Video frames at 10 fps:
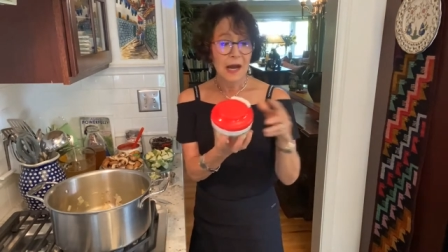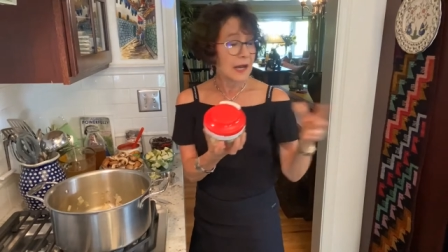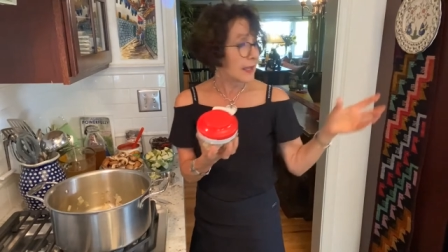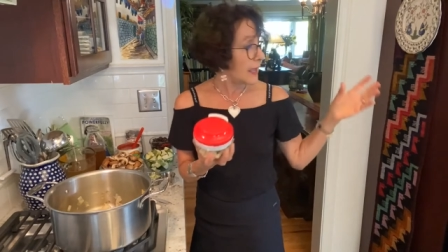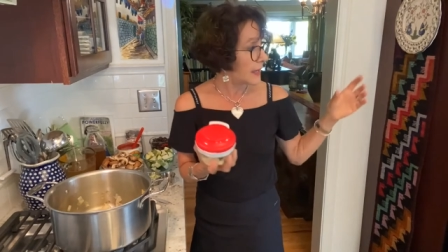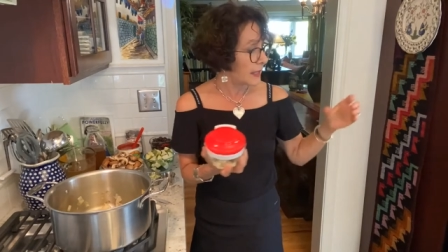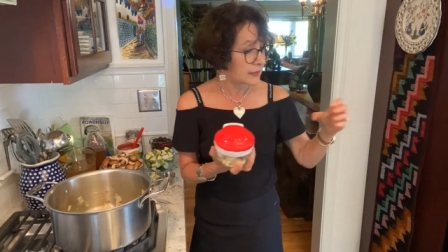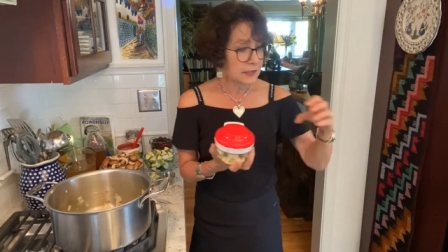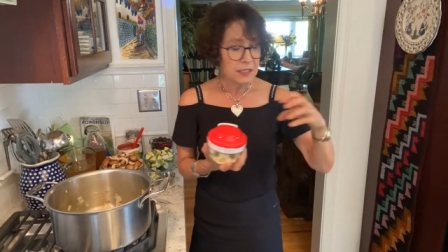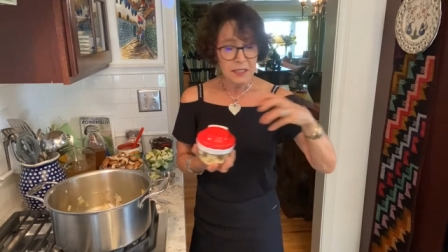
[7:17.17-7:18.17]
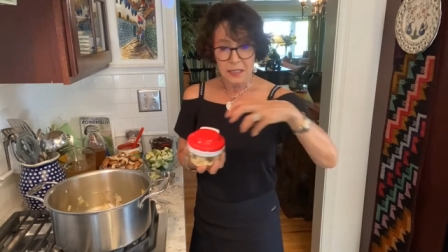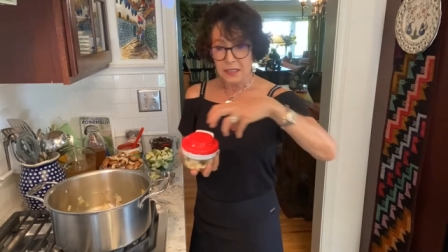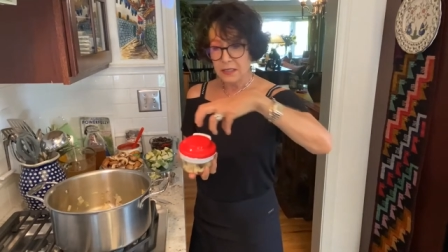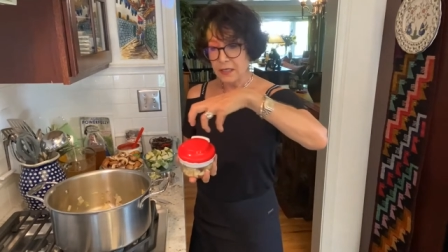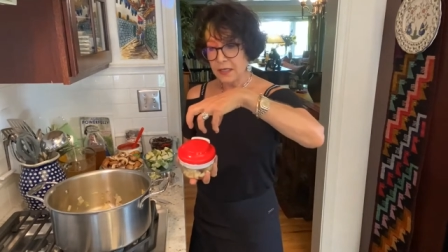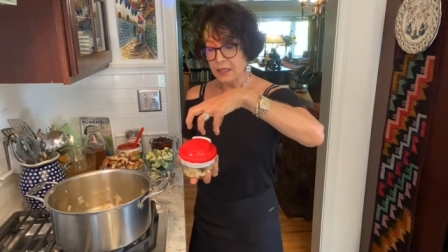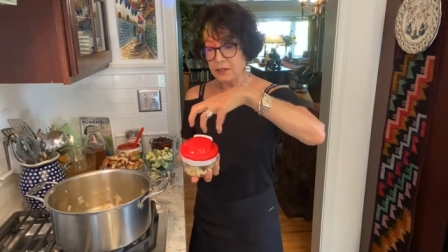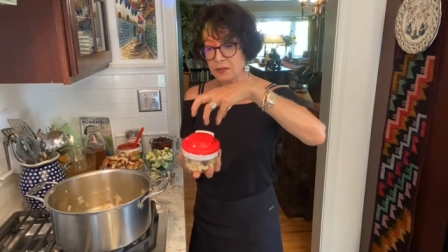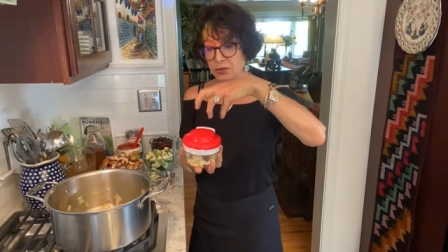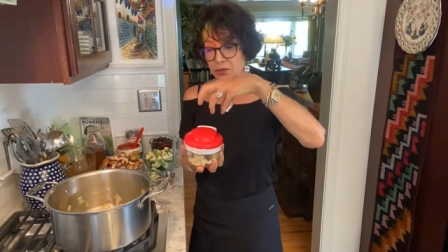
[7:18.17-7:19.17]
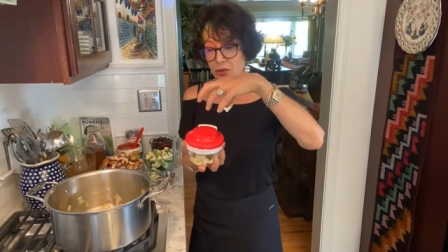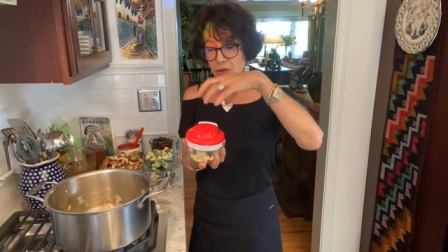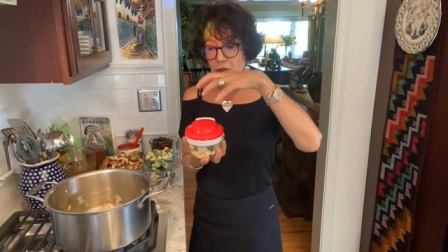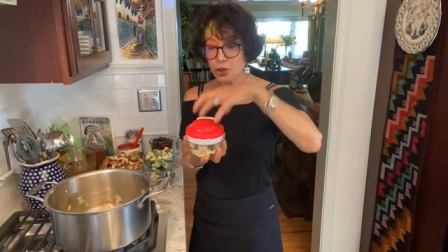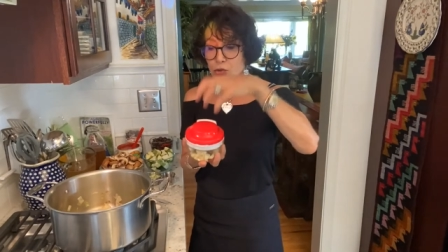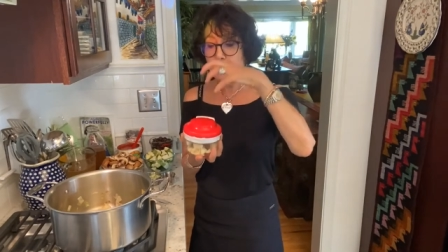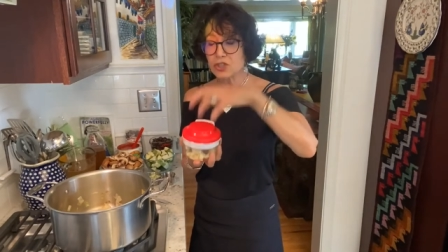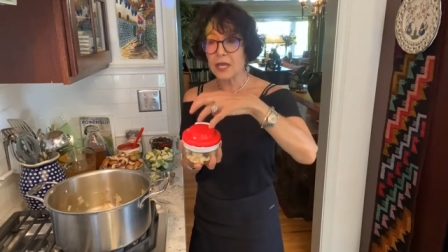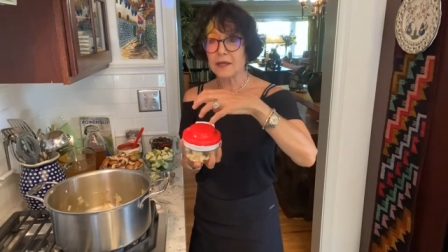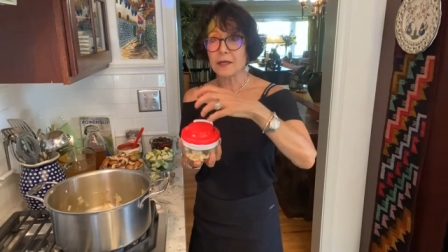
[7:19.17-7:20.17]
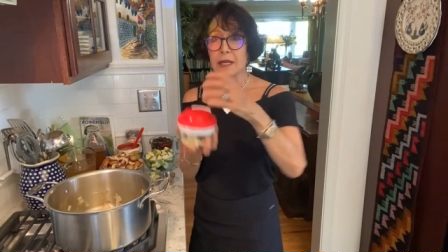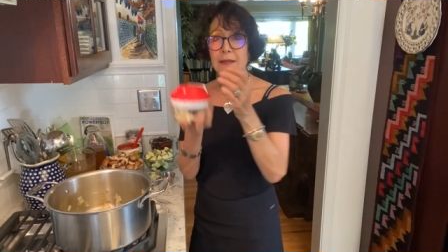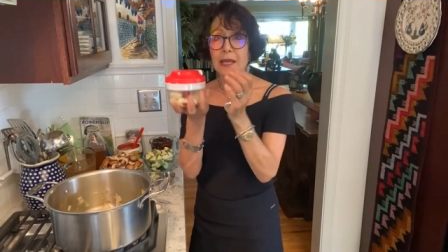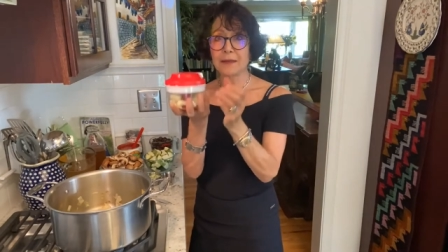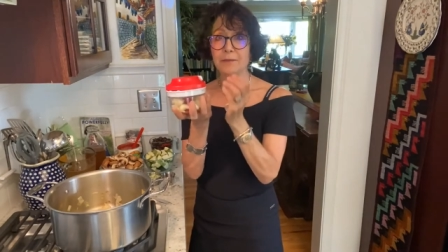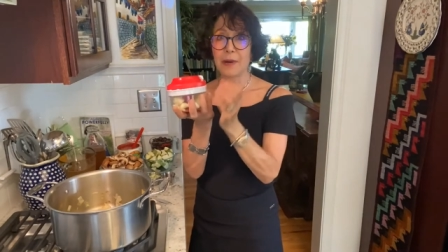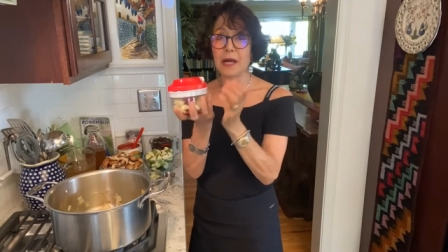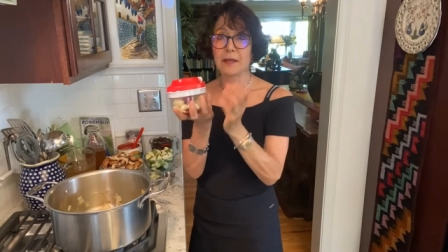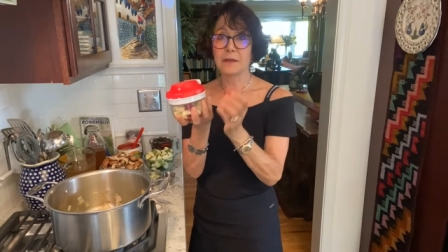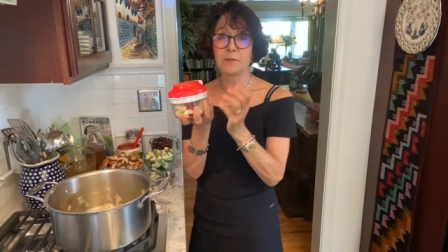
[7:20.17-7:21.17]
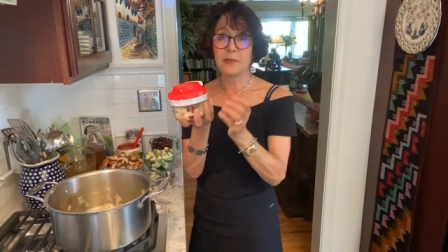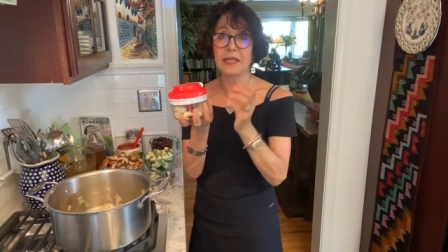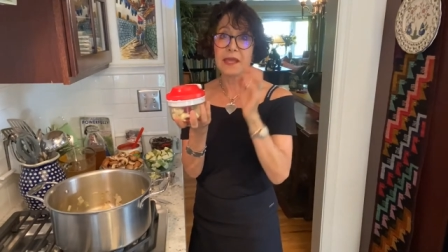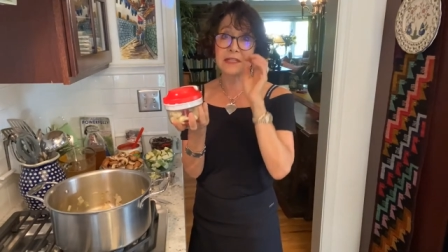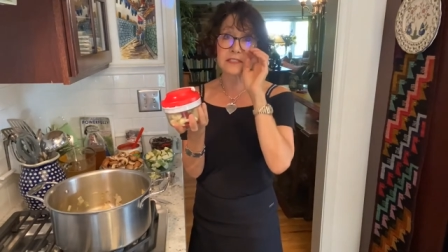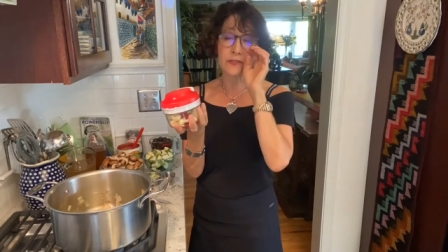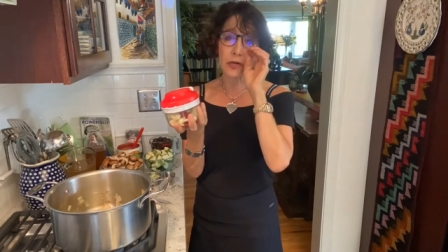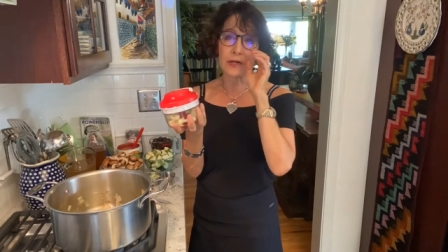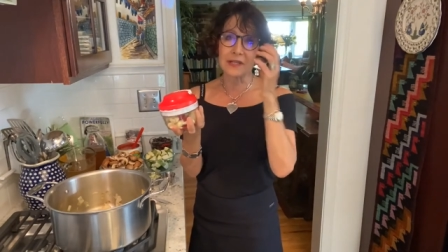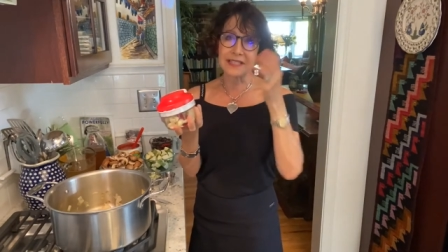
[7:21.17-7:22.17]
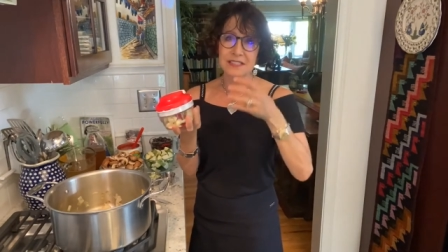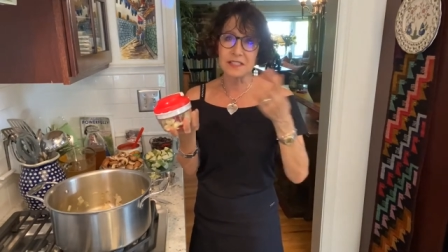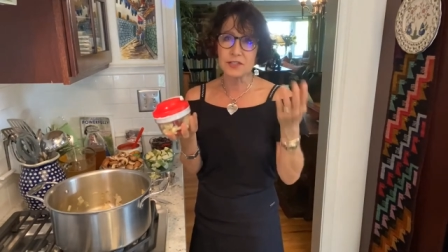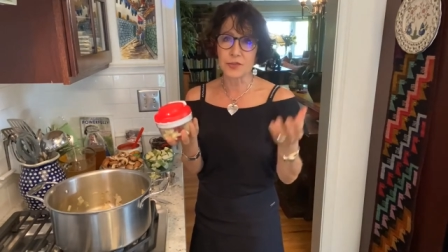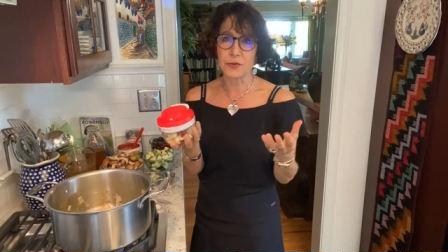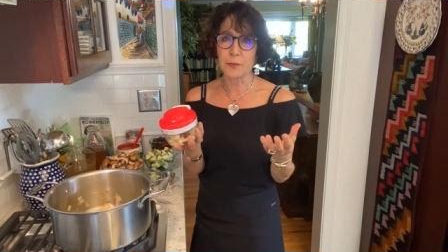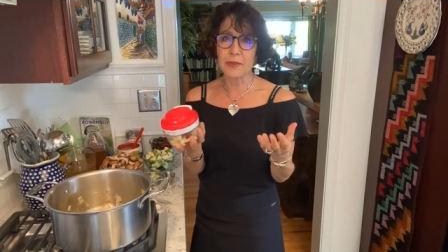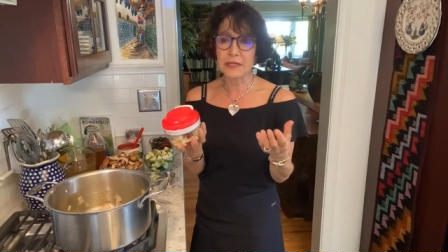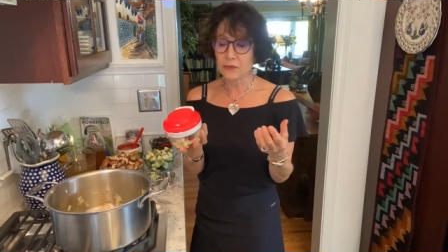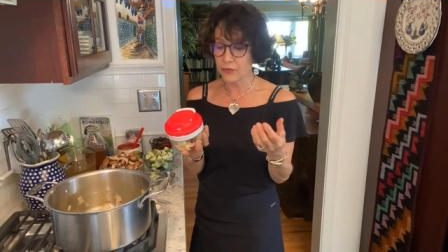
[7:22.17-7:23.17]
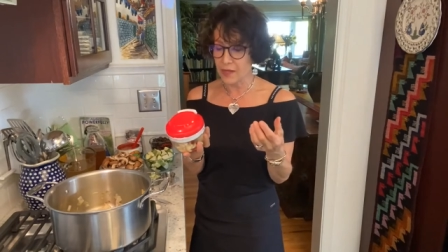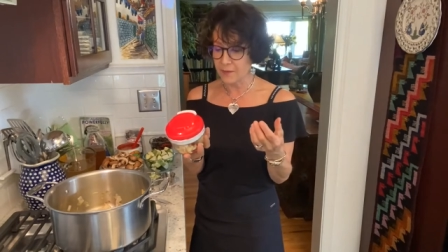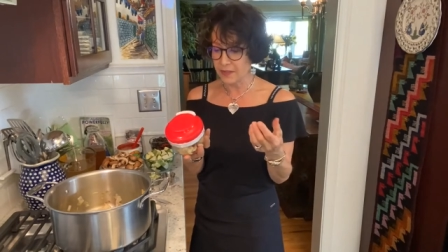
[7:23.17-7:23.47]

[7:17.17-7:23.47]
I had a huge head. I like buying the big heads of garlic. It's easier to peel them.